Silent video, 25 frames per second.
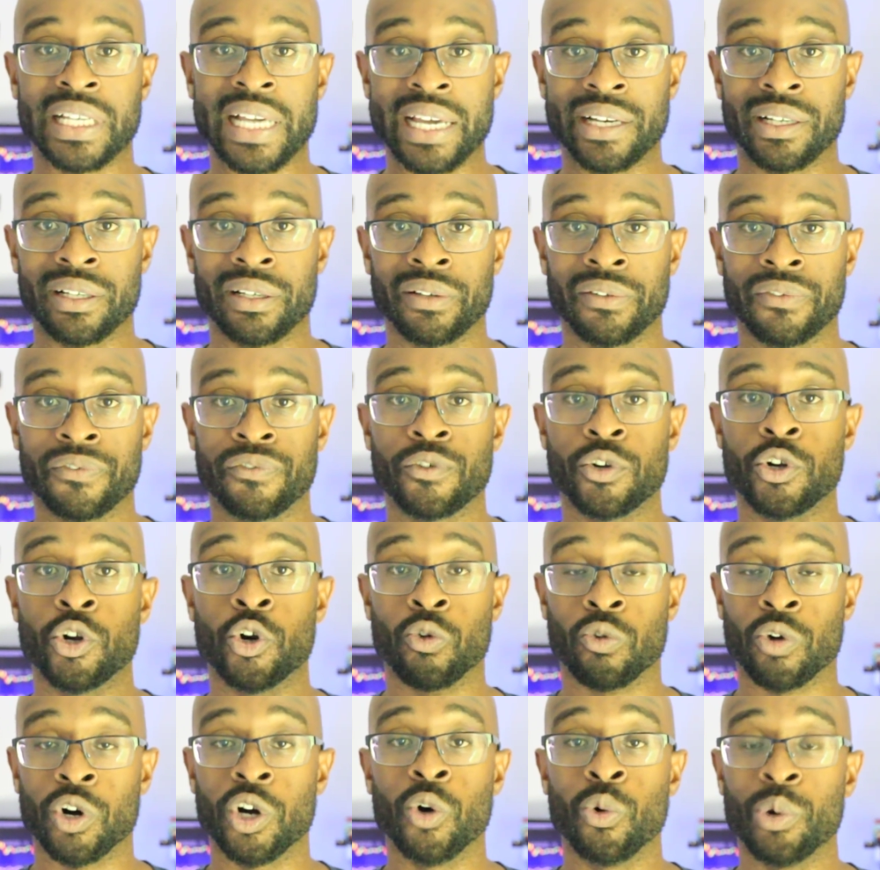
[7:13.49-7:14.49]
kind of
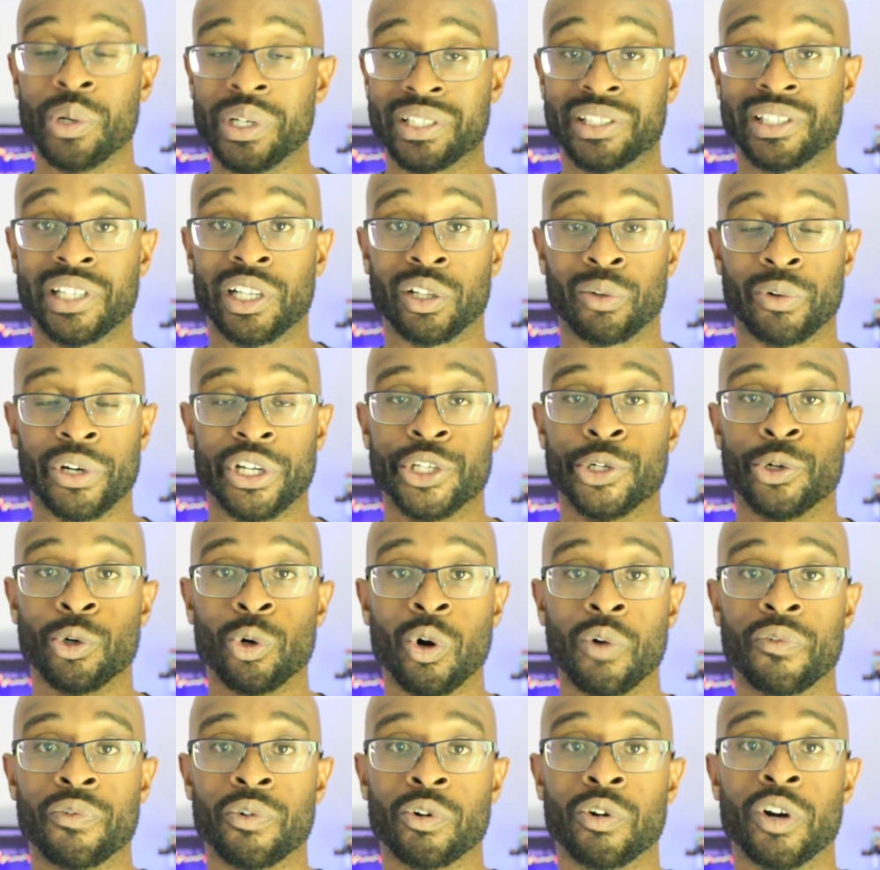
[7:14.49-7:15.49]
grow and accelerate your
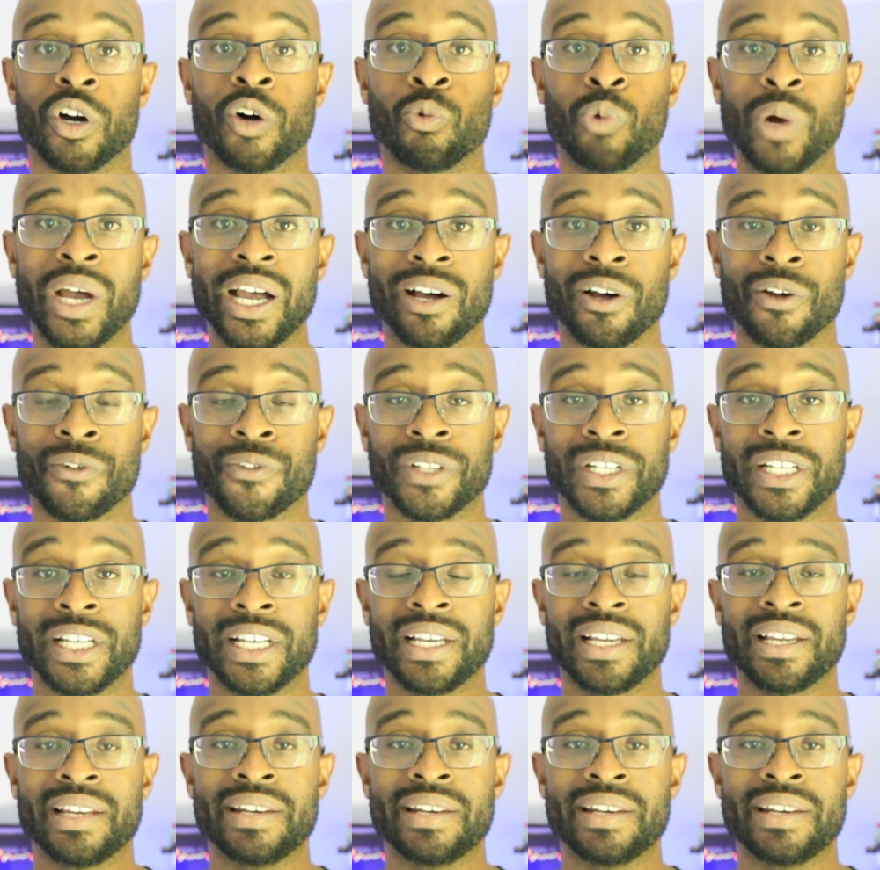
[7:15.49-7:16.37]
overall wealth,